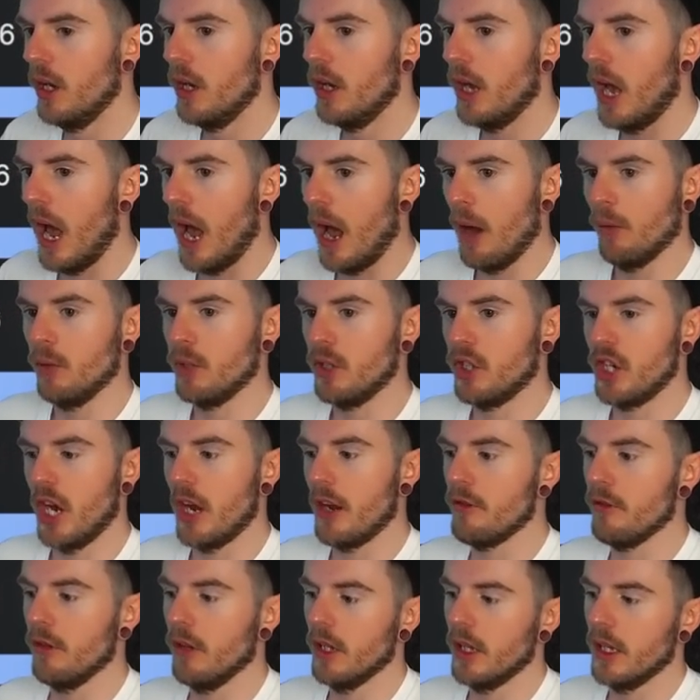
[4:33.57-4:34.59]
i would
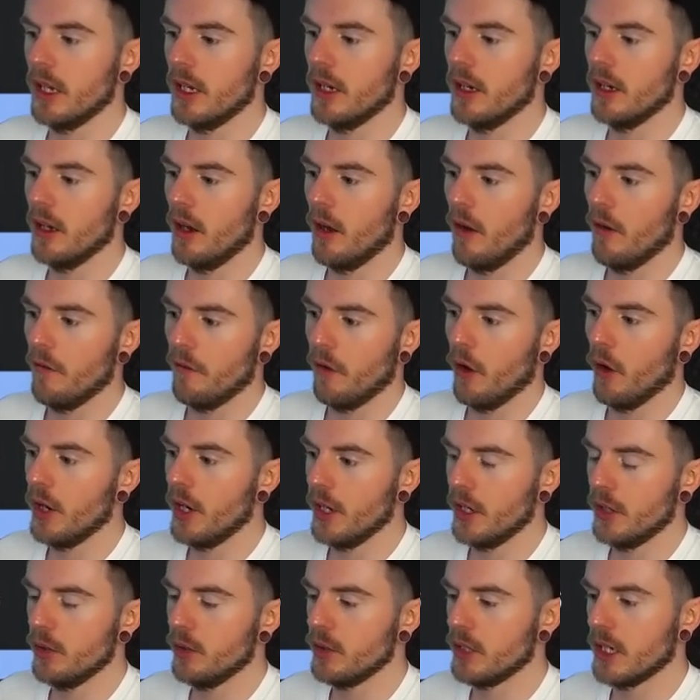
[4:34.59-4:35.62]
generally avoid
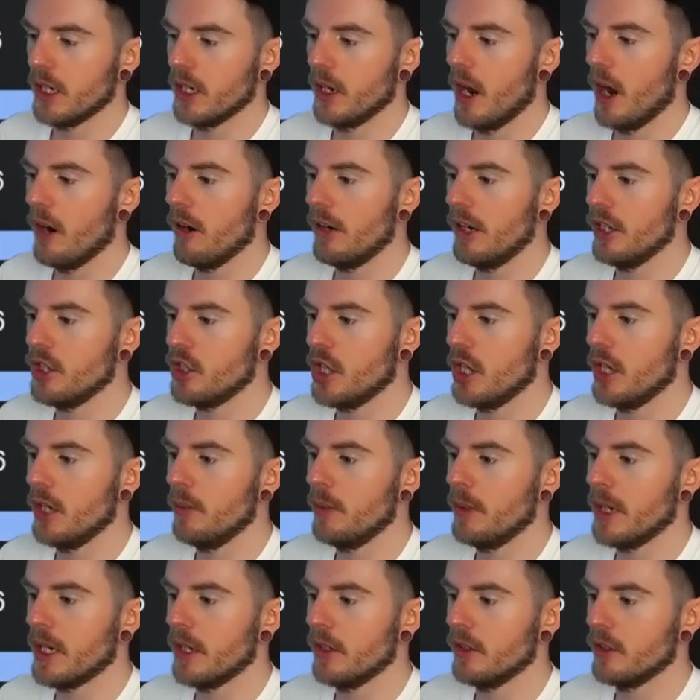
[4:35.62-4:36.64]
using an rng
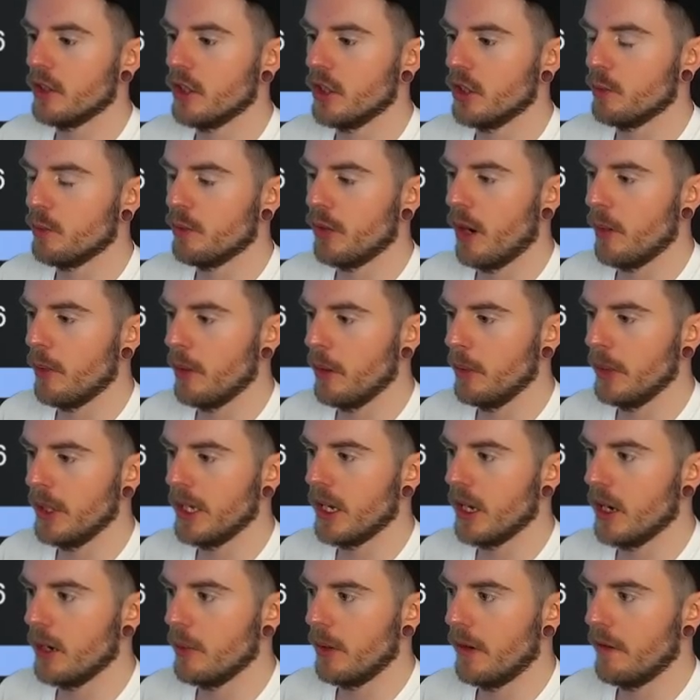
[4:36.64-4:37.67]
because there's probably
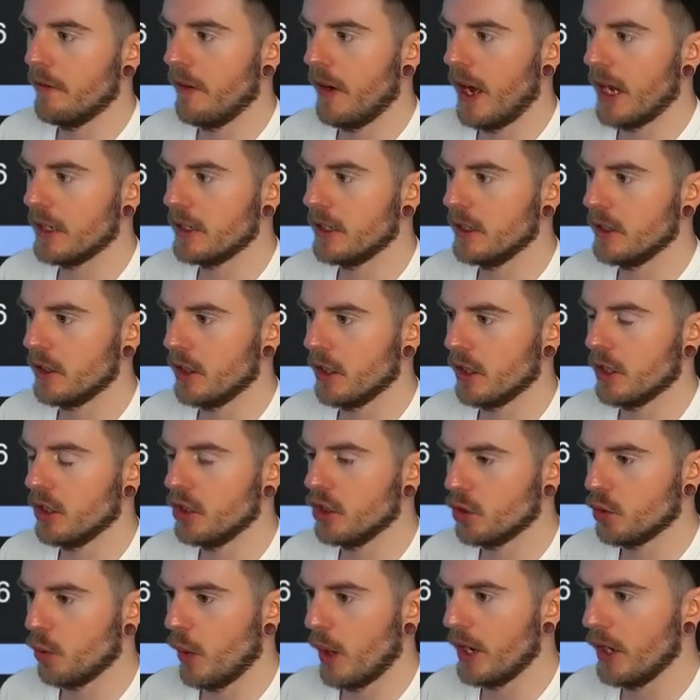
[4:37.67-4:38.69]
going to be factors that can
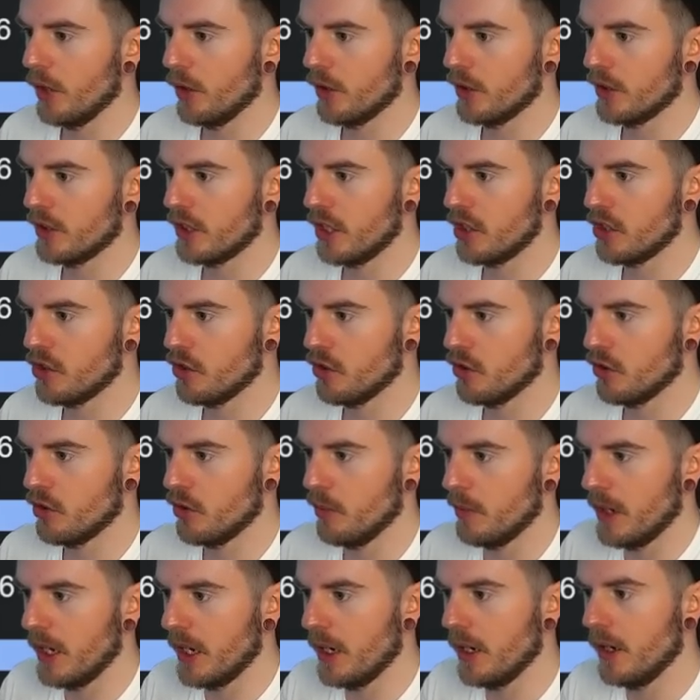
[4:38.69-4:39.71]
sway your decision to
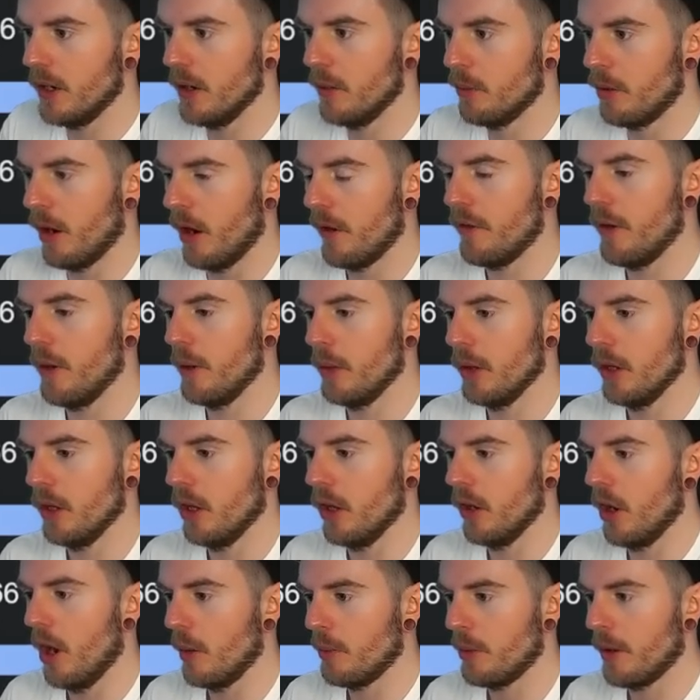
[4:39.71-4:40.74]
be profitable or
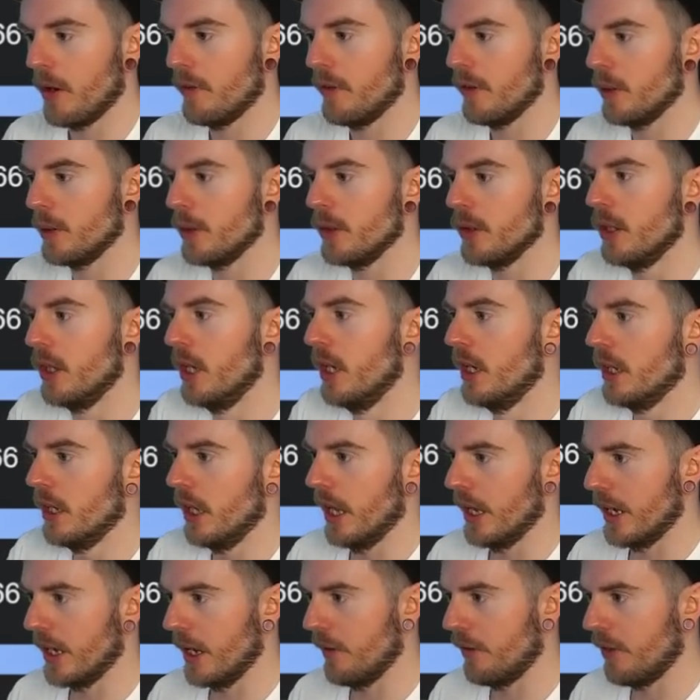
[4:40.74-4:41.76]
not profitable
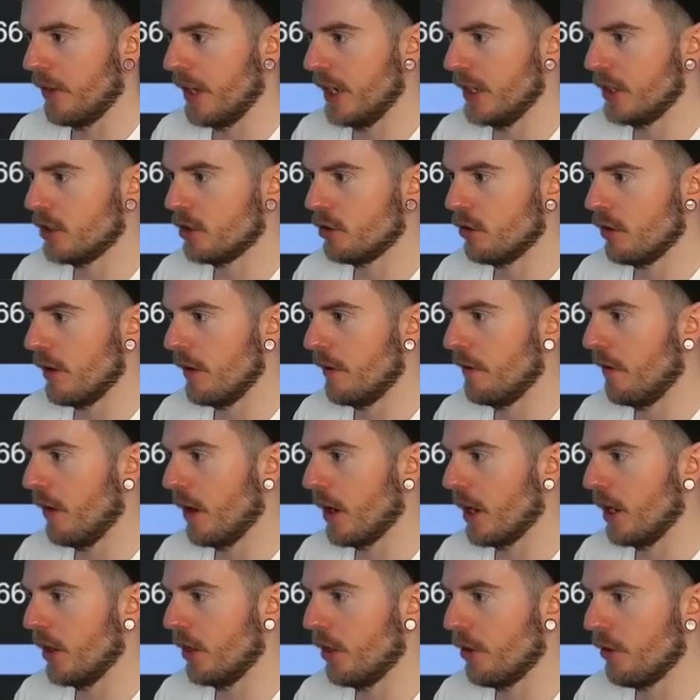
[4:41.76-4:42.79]
like if these three
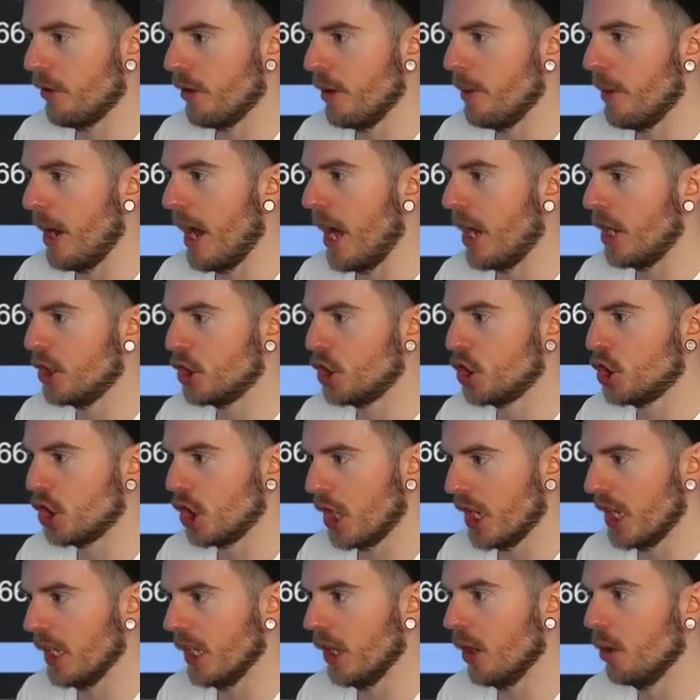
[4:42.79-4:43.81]
fucking three bet a
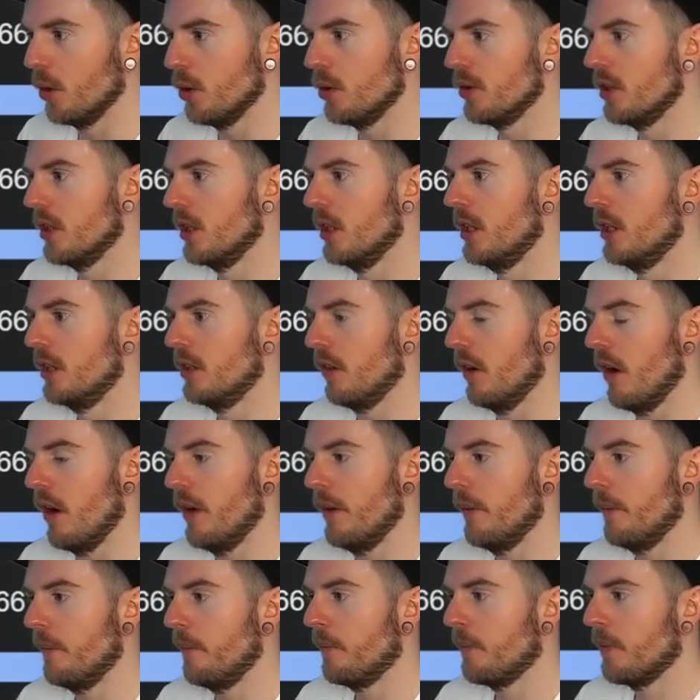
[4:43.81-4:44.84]
shitload right
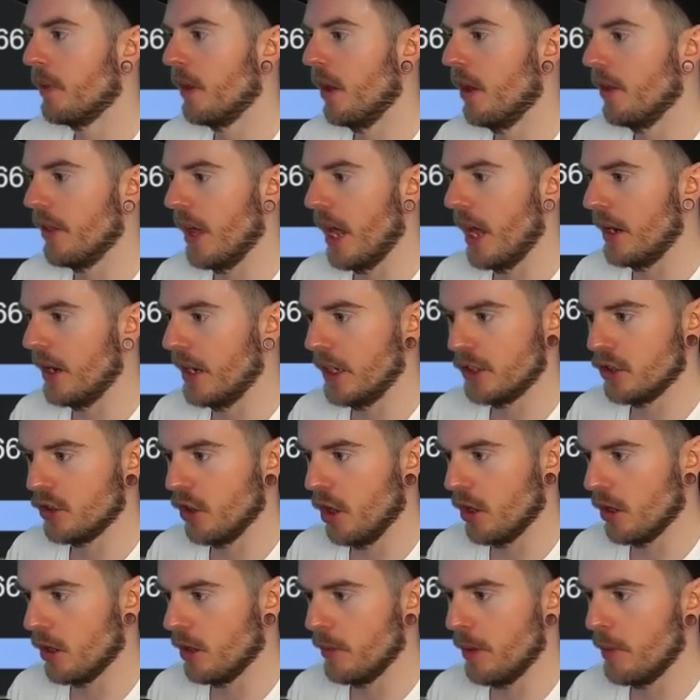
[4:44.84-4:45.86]
then it's
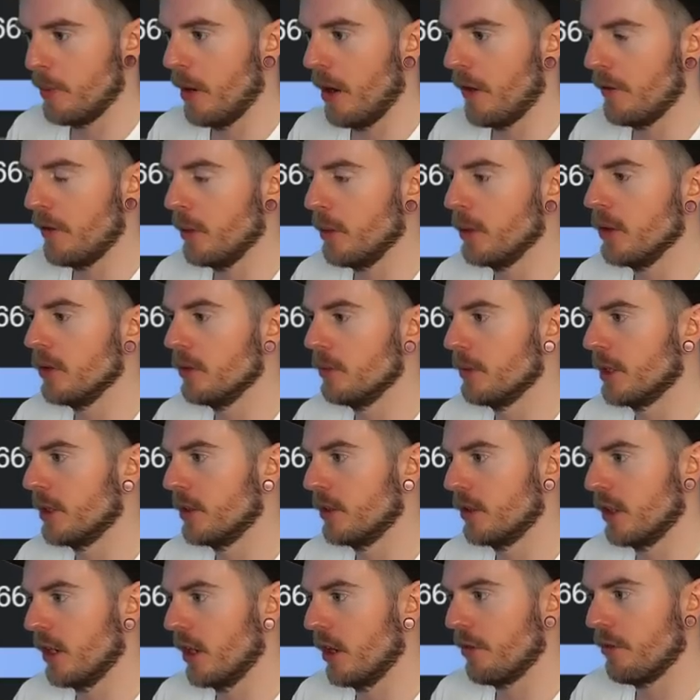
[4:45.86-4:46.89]
not going to be profitable because
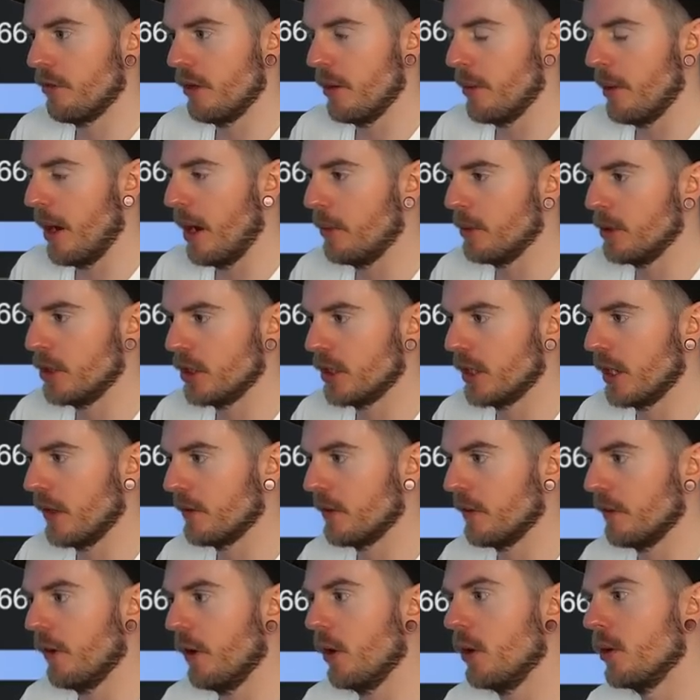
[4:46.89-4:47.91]
they're going to three bet and we just have
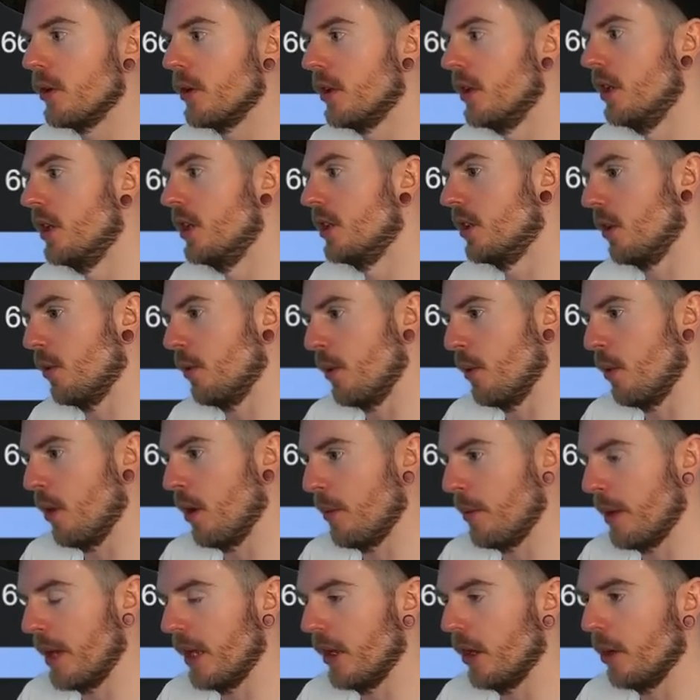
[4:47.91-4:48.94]
to fold. So we want to
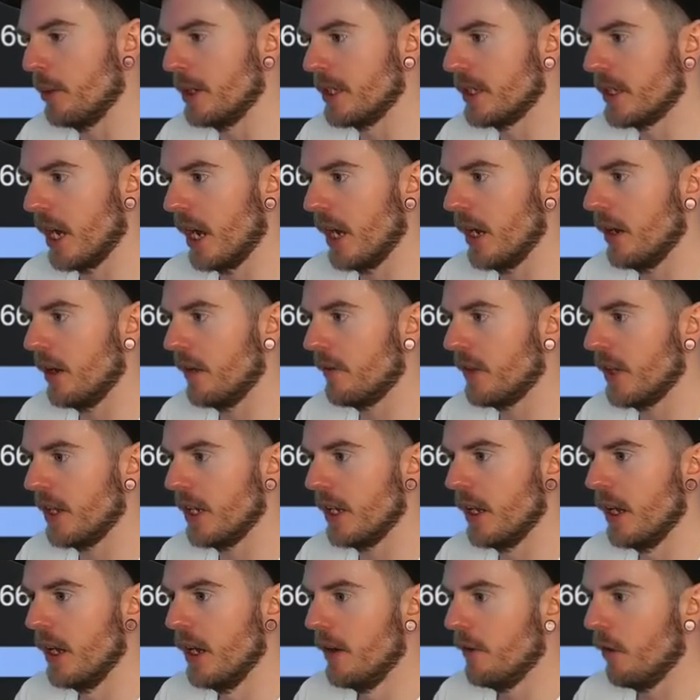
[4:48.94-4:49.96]
be a little bit tighter. If, the,
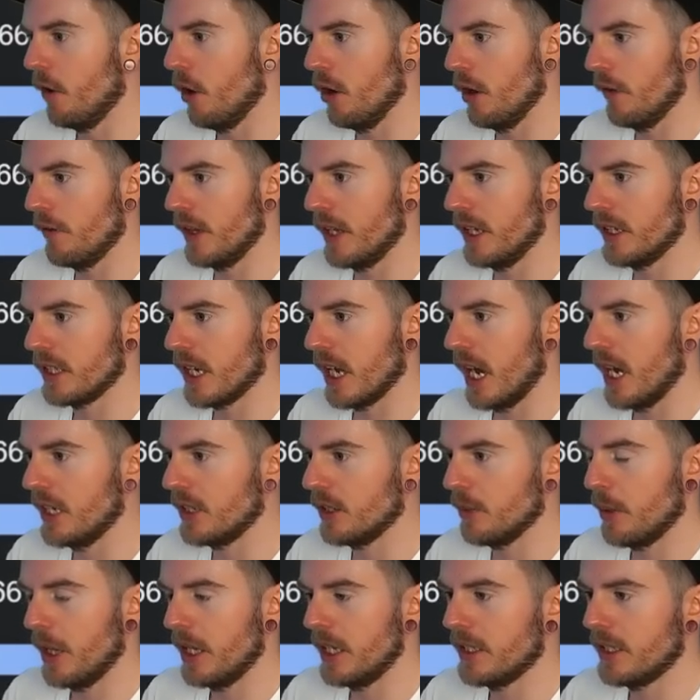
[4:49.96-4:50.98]
if all of these guys are
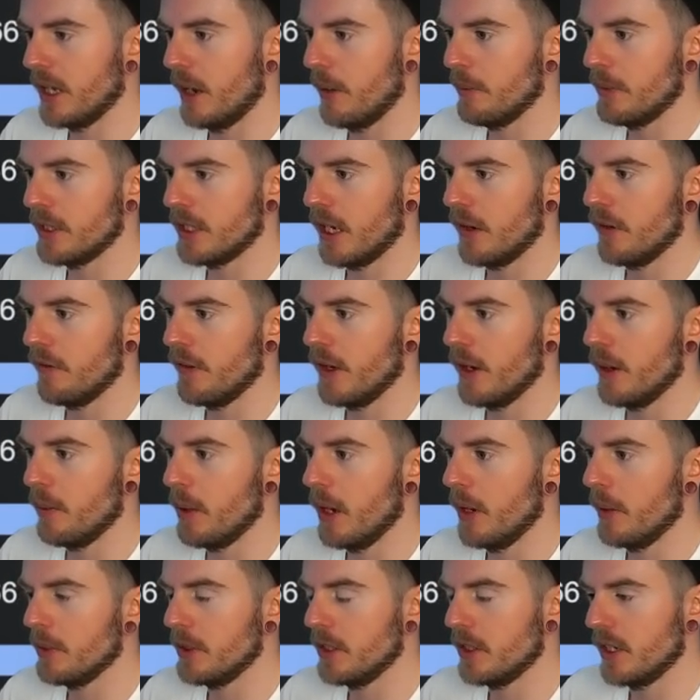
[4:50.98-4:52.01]
playing 10%
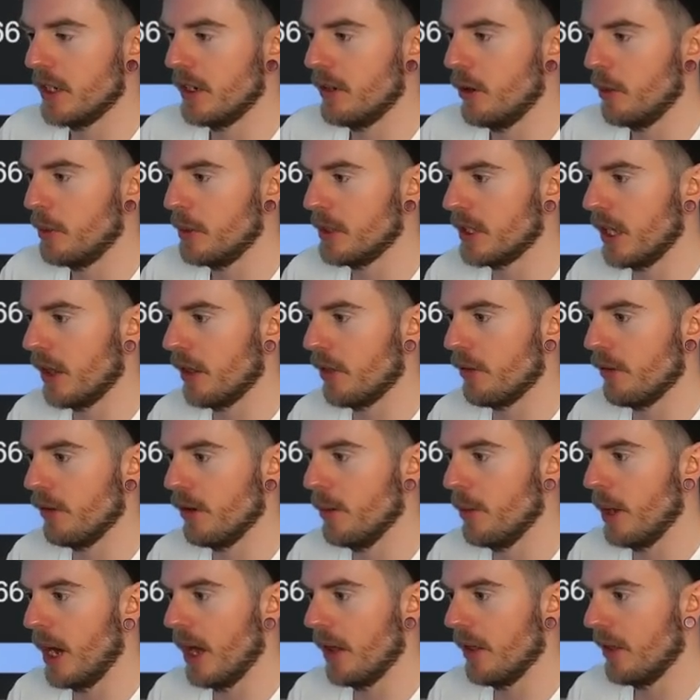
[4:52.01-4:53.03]
VPIP and 0%
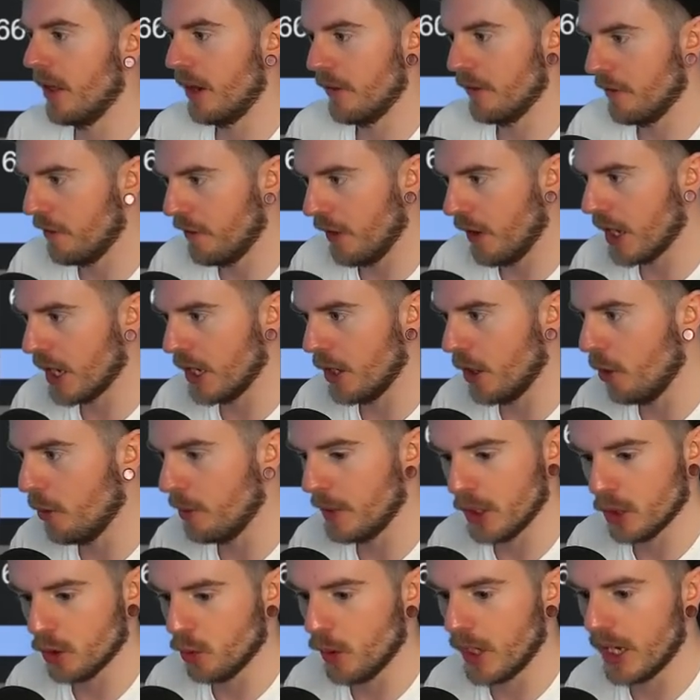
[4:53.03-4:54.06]
3-bet, then fucking
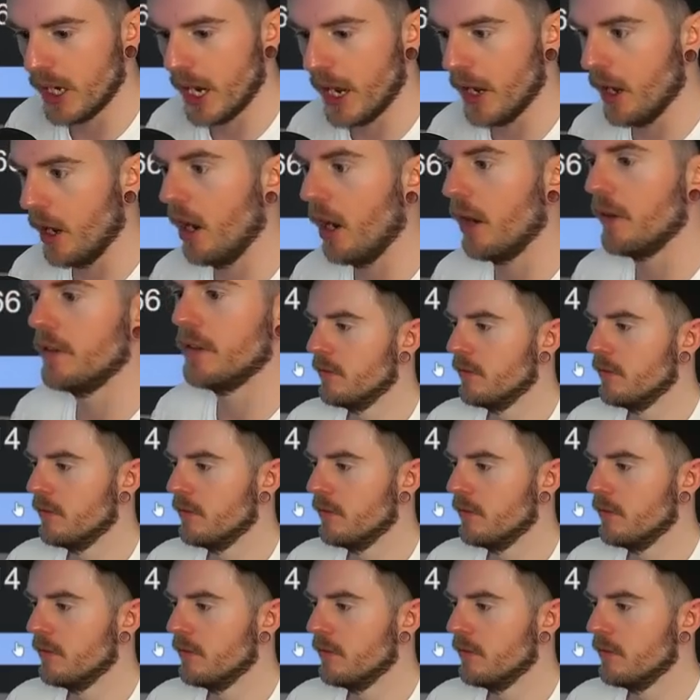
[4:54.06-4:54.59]
open Queen 8 R.